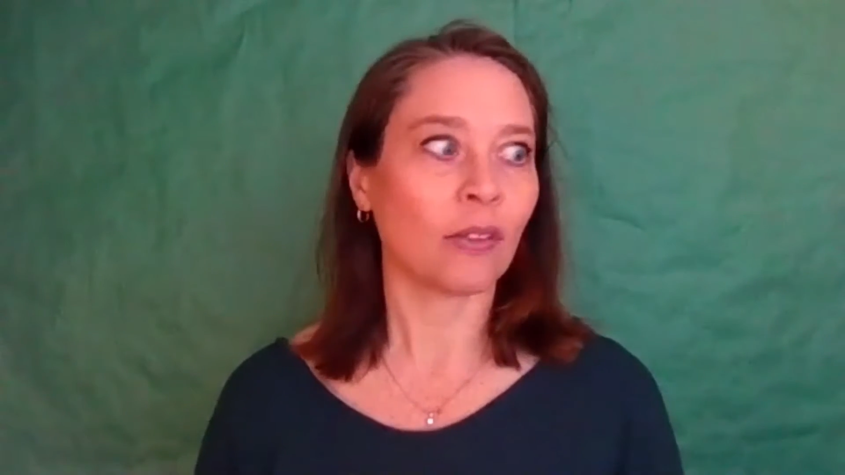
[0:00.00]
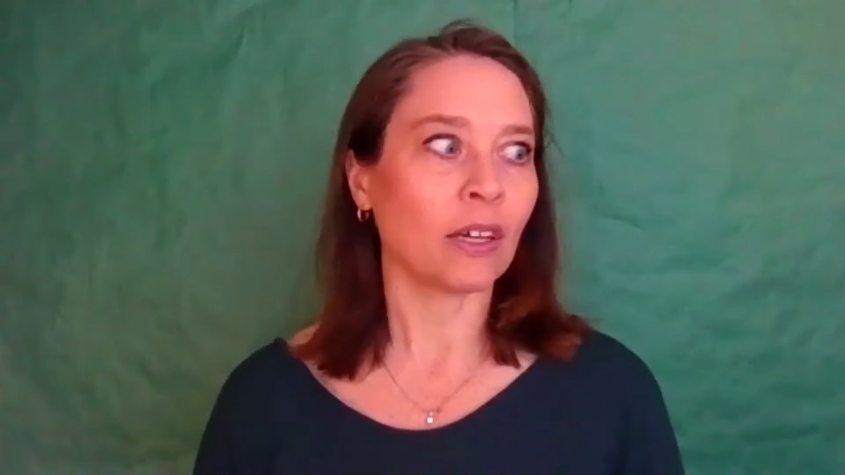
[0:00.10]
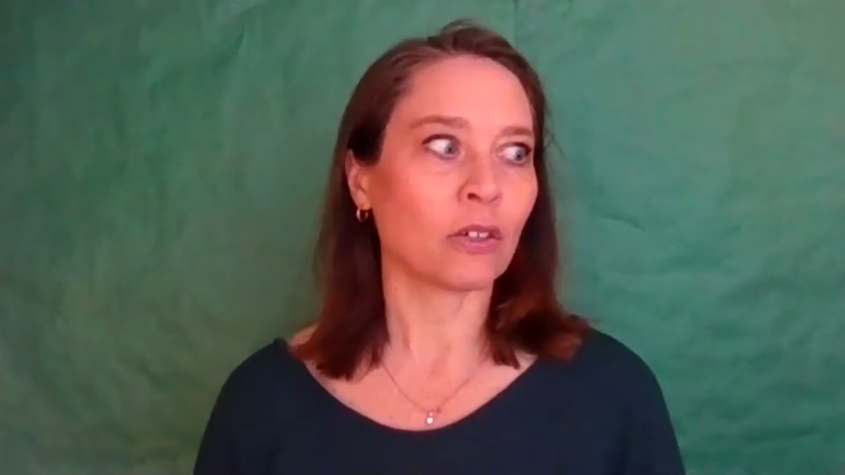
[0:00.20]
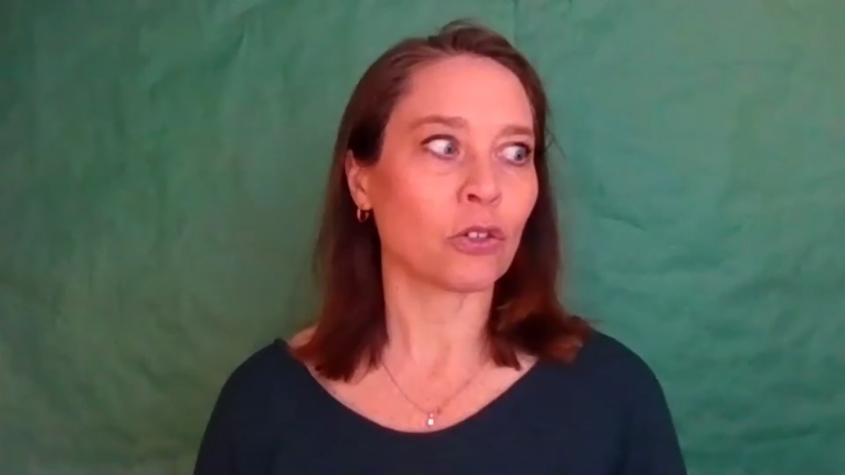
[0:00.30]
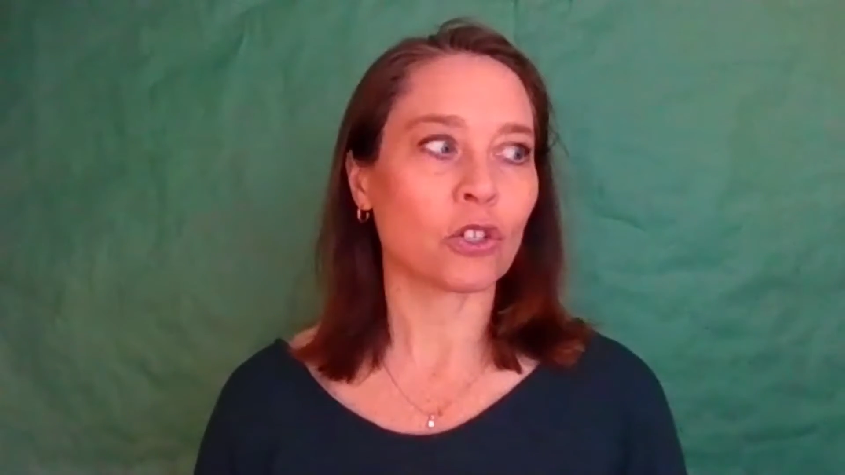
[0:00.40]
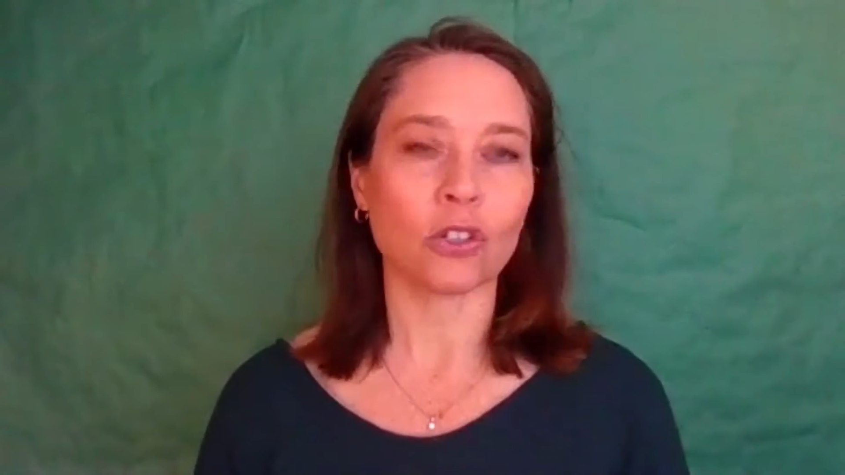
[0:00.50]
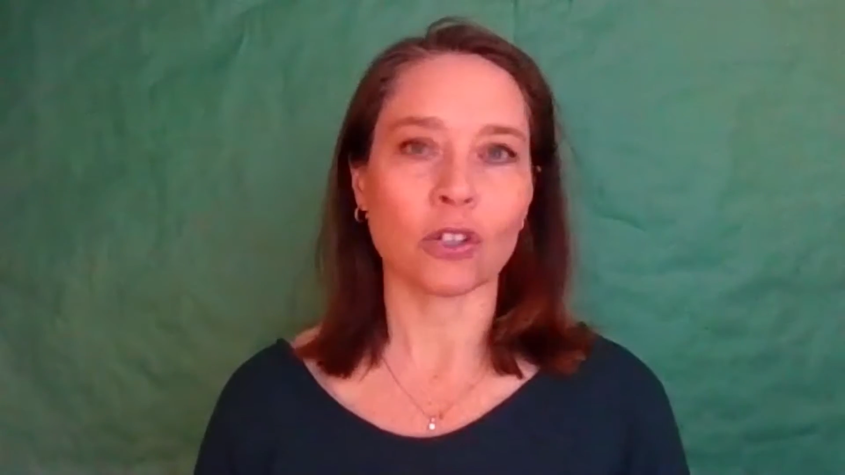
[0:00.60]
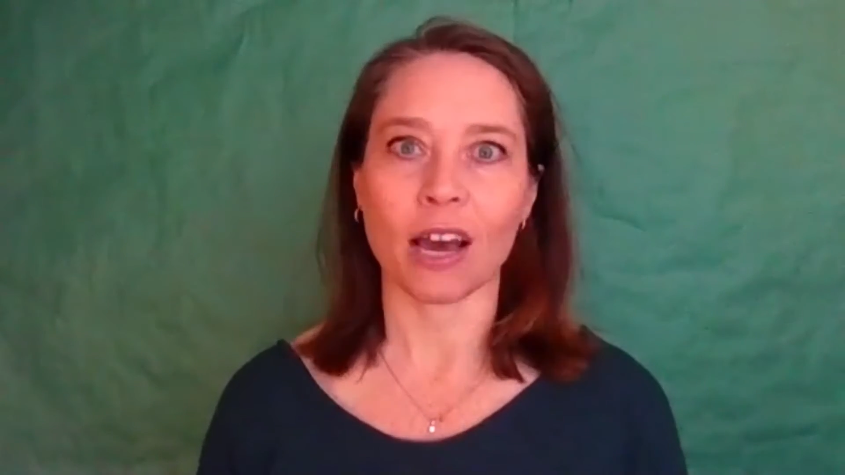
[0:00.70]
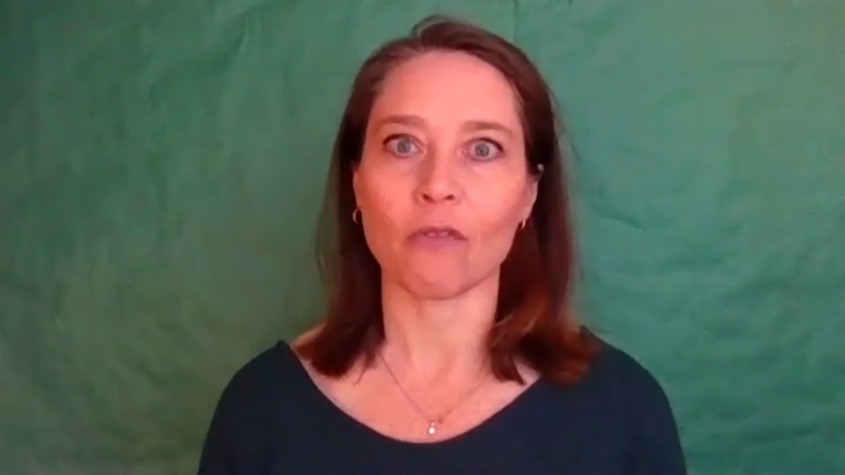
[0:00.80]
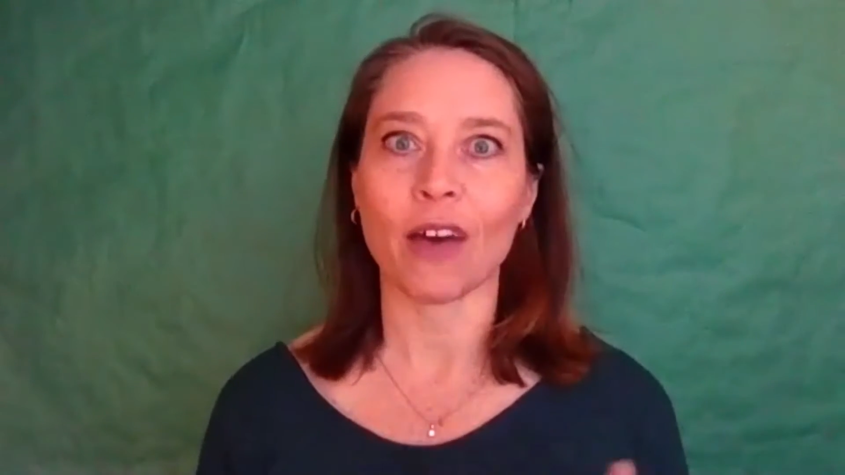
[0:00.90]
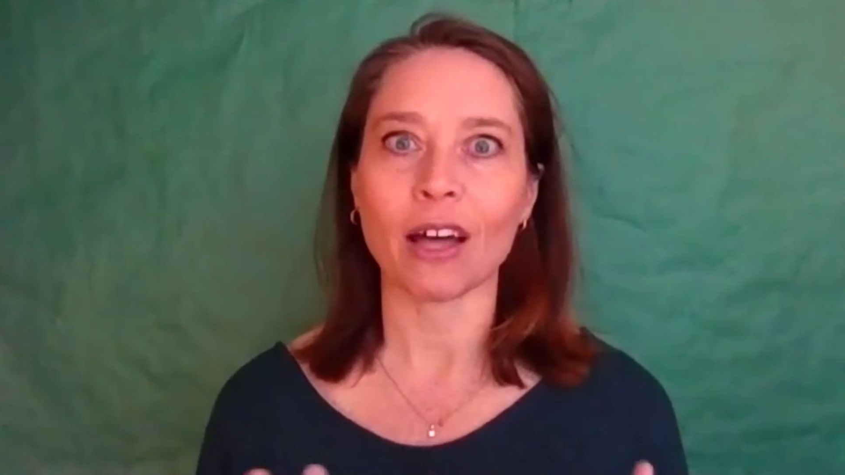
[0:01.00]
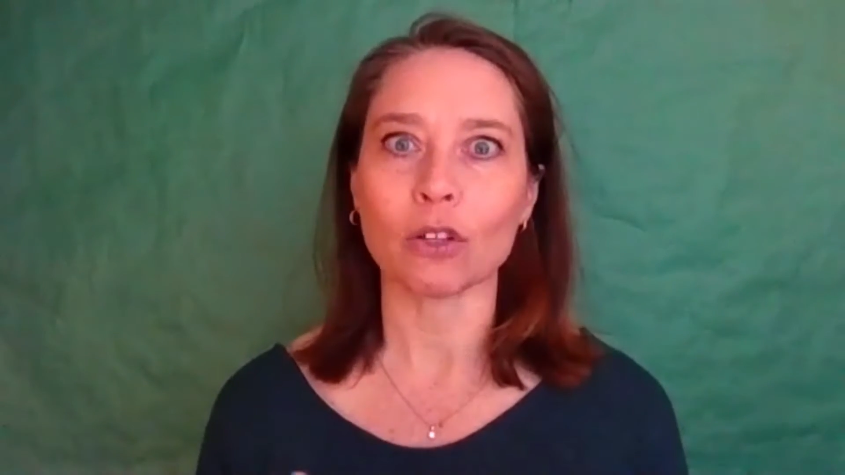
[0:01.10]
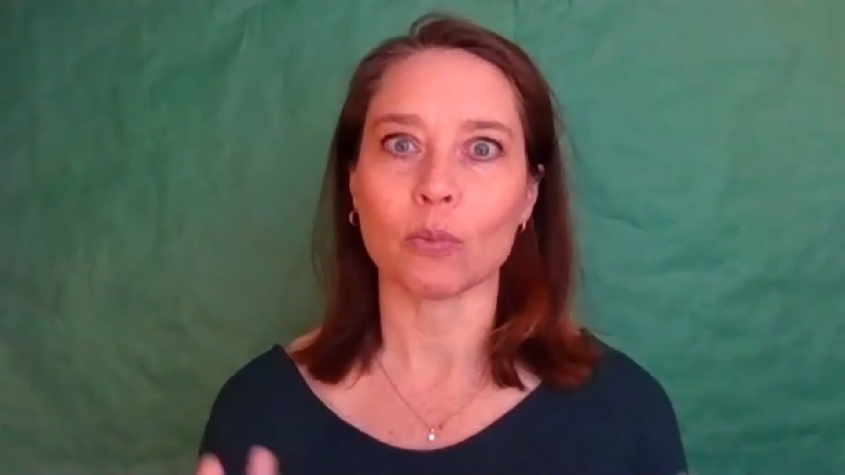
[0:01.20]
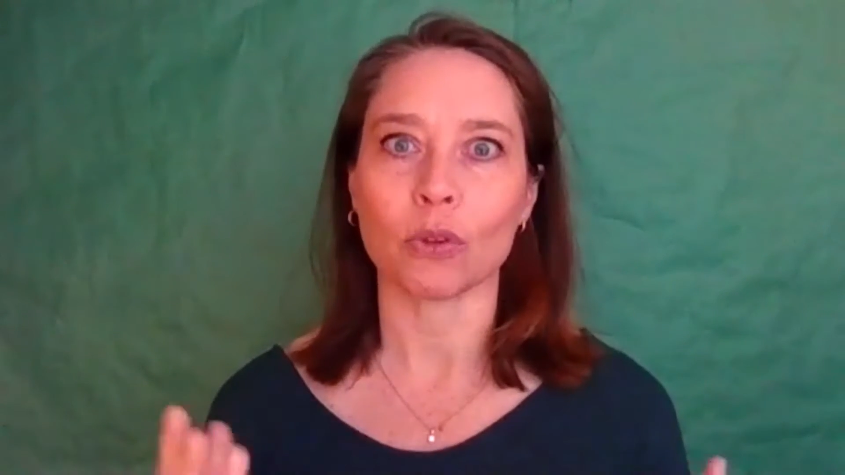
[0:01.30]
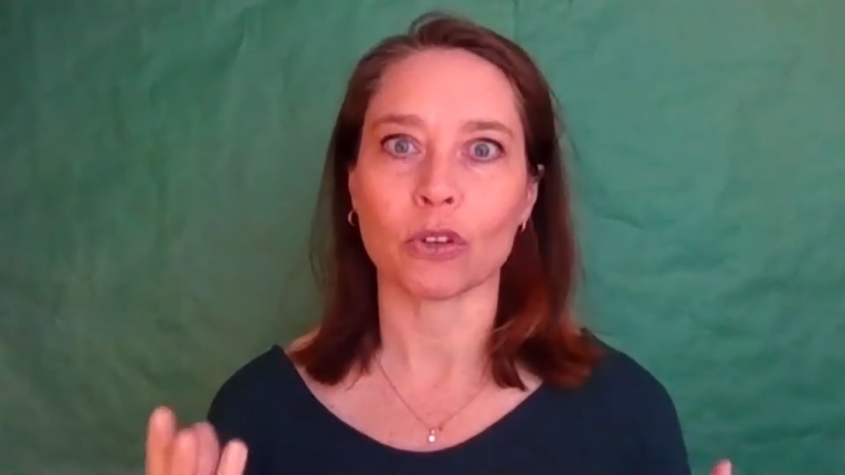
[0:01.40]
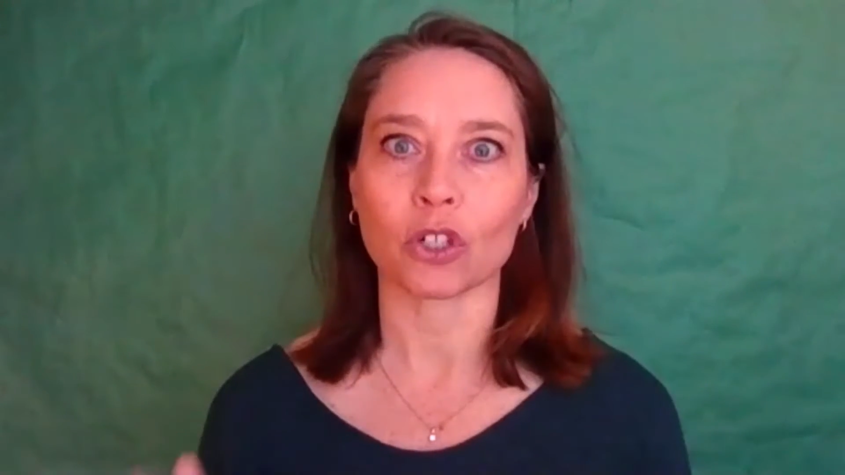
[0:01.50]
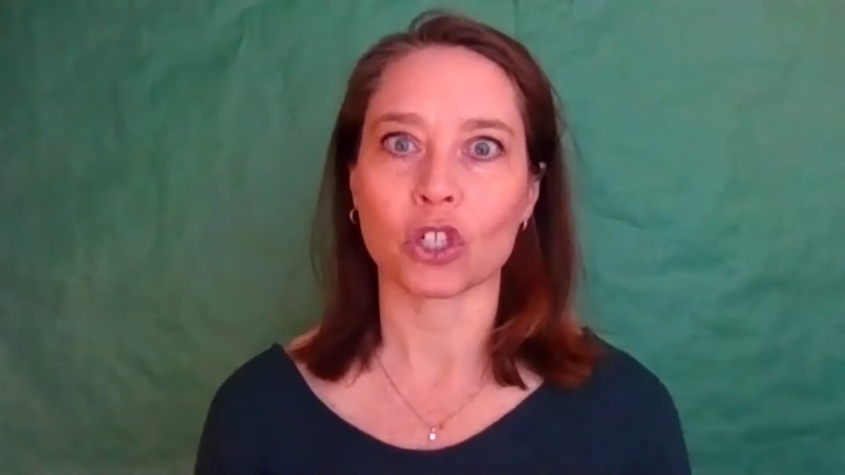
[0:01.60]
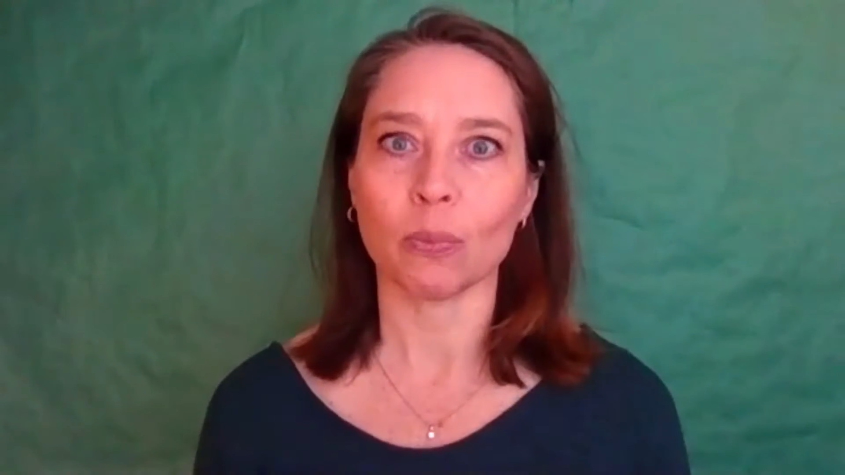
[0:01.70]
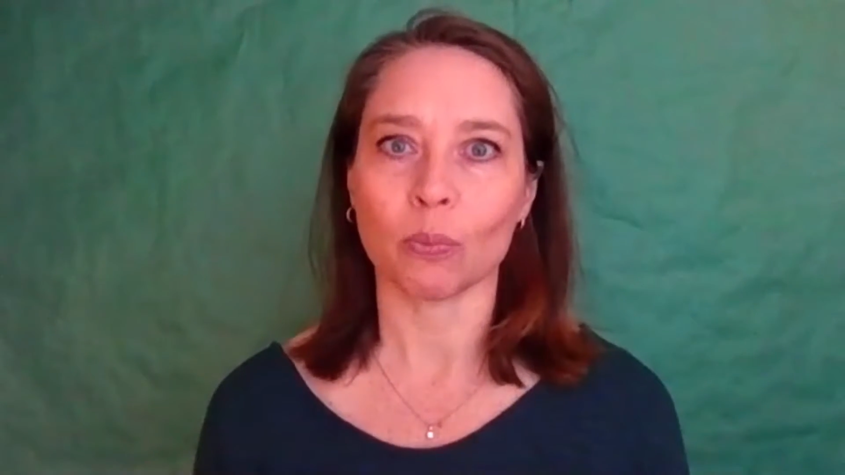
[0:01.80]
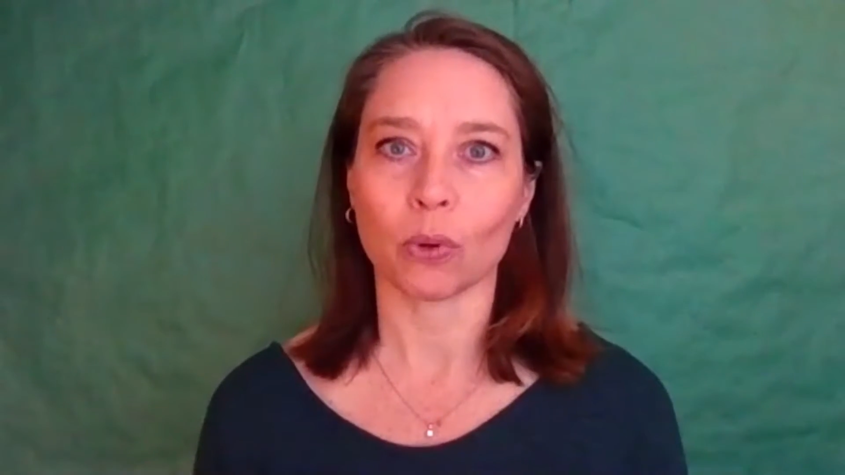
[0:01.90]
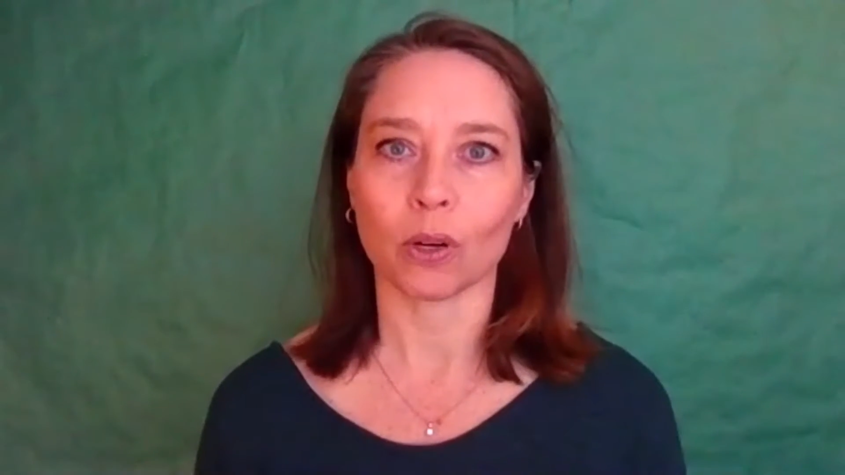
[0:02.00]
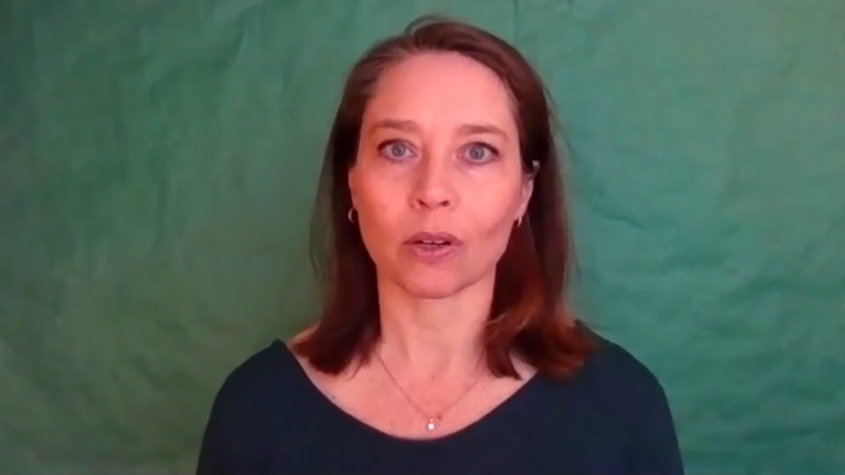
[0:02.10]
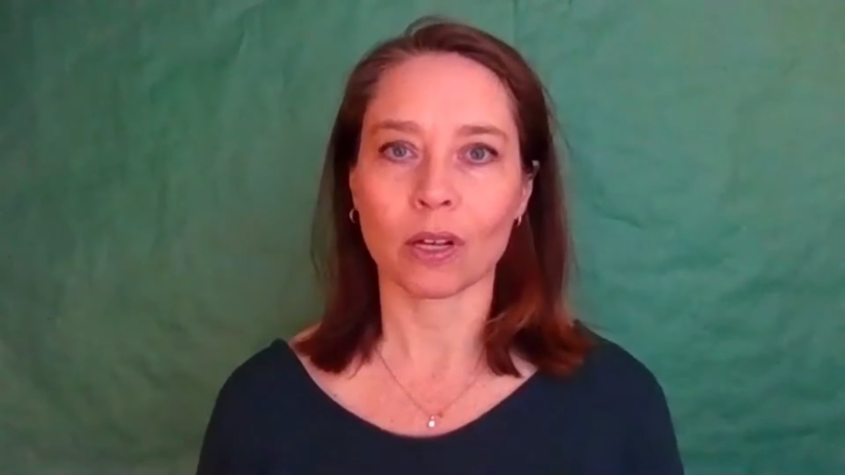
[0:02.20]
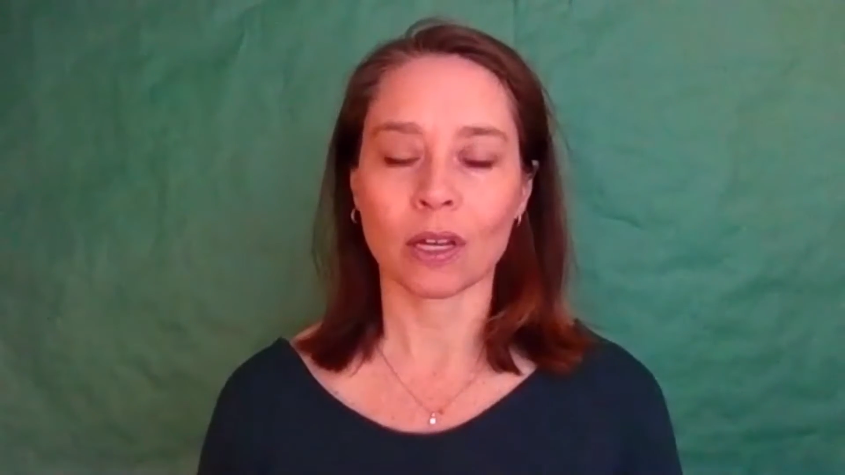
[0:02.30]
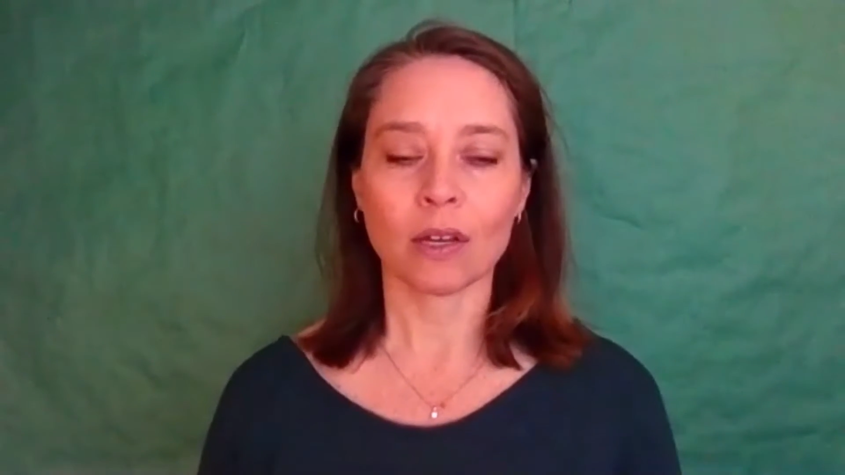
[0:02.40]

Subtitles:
They understood how valuable their sheep were.